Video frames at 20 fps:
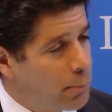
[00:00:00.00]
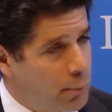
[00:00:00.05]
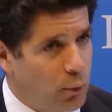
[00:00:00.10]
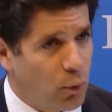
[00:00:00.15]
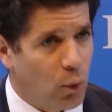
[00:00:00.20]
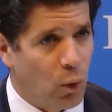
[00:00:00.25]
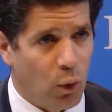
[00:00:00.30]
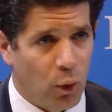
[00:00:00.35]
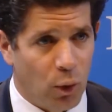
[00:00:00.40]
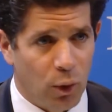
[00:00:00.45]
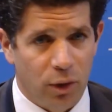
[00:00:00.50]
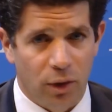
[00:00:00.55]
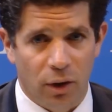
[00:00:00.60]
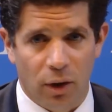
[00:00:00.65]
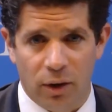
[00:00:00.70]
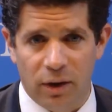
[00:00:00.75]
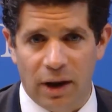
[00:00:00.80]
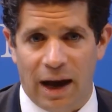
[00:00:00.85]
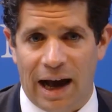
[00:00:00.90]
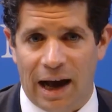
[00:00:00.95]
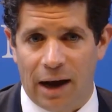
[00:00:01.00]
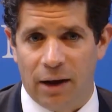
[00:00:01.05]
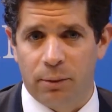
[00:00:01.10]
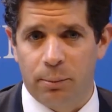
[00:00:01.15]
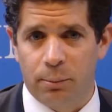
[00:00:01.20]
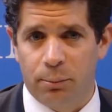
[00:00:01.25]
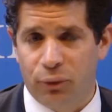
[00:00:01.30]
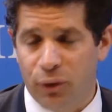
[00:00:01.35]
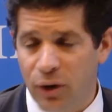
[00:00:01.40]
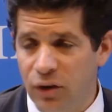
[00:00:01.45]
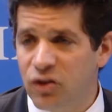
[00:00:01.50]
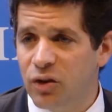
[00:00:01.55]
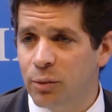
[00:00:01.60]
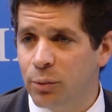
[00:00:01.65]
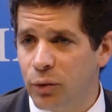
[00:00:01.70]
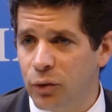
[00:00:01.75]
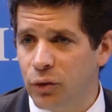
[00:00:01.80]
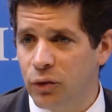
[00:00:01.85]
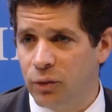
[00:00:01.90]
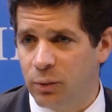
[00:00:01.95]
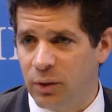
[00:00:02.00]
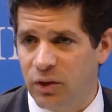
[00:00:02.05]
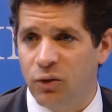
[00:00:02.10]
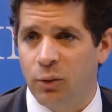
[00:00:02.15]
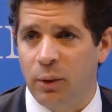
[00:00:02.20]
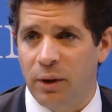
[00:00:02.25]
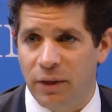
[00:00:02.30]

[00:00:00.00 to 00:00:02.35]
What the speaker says: broad principles which